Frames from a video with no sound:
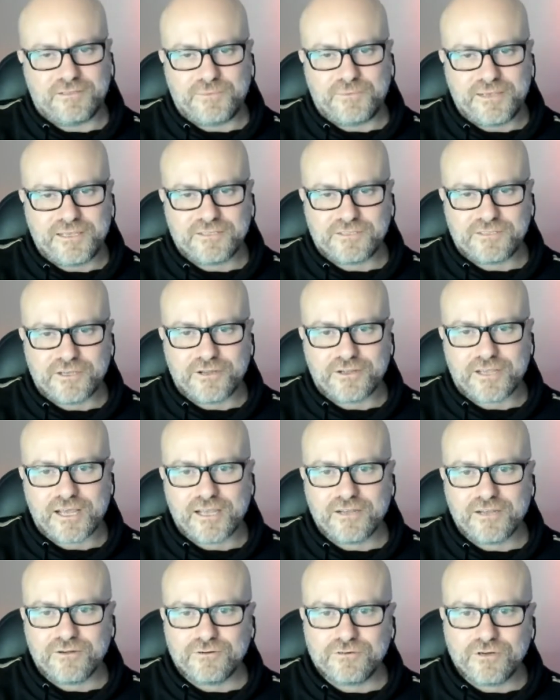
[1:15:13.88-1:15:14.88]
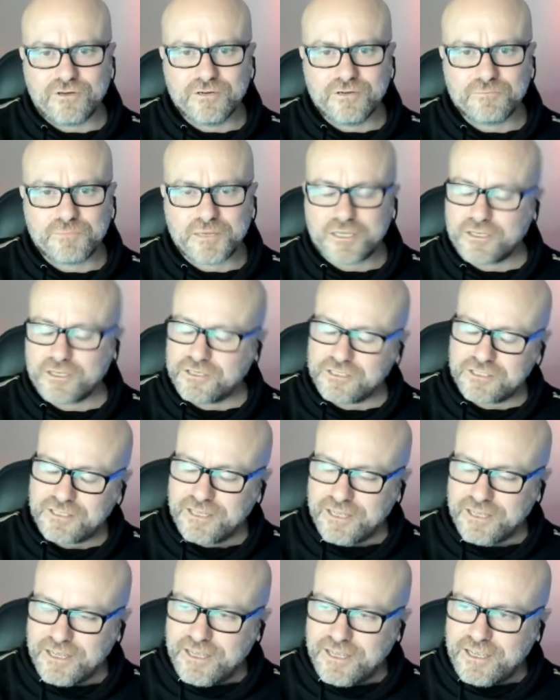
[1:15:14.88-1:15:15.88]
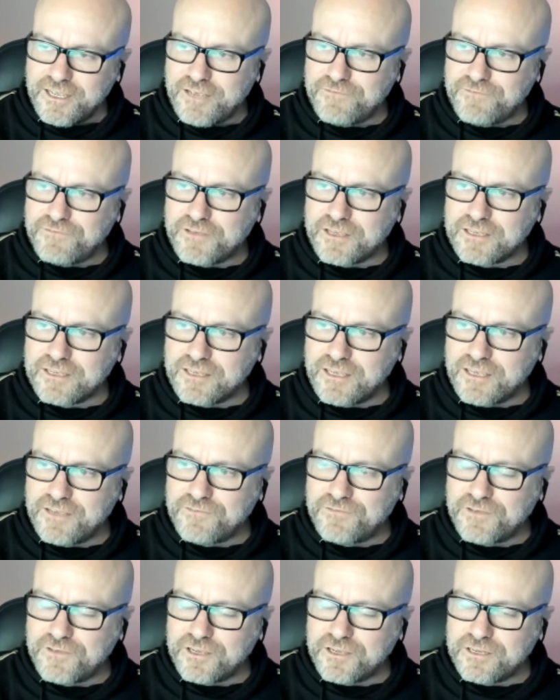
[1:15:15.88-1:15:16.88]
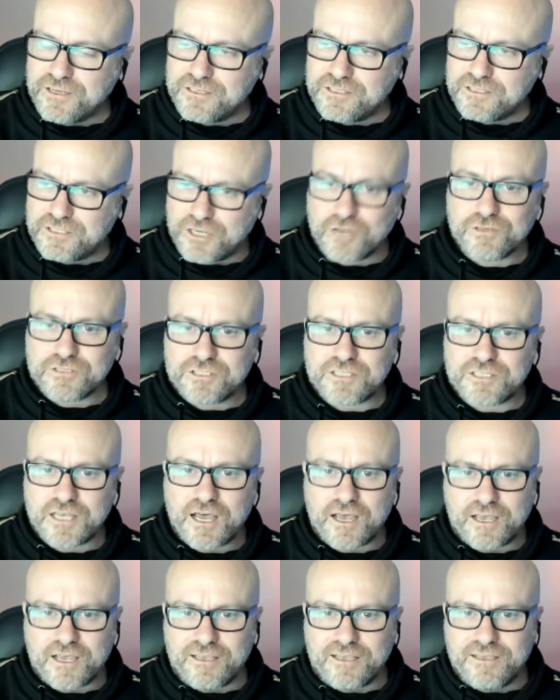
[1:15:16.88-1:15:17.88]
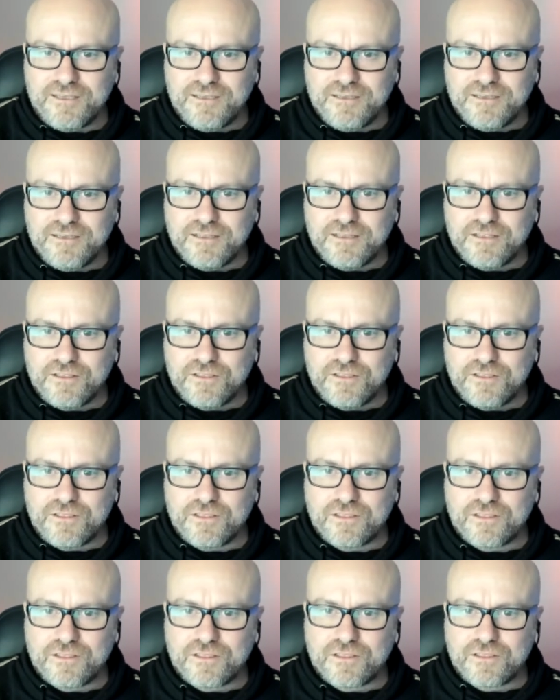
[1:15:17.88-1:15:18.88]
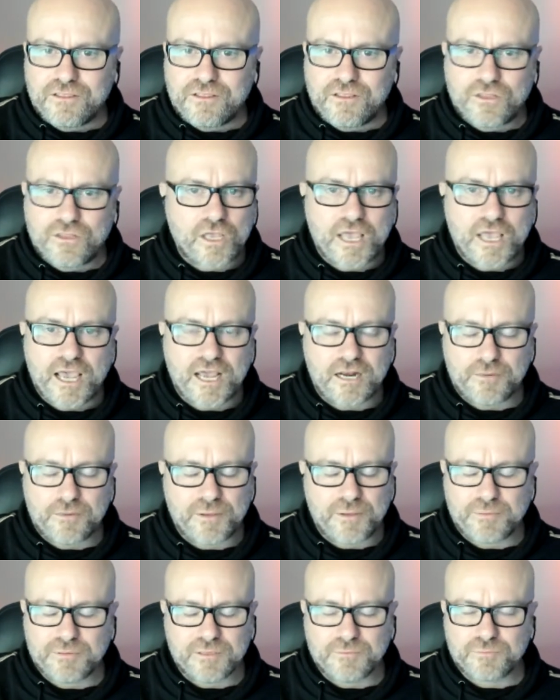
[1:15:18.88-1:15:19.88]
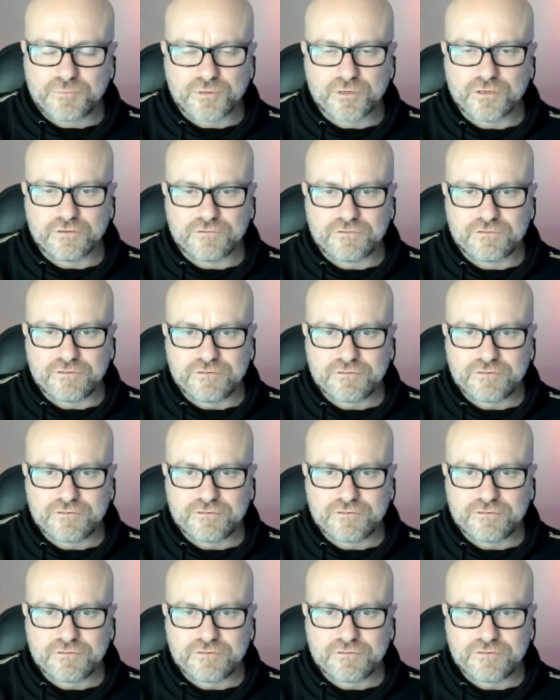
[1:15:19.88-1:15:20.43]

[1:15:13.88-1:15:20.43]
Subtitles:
beer is okay or not. Because if you don't say, how do people improve?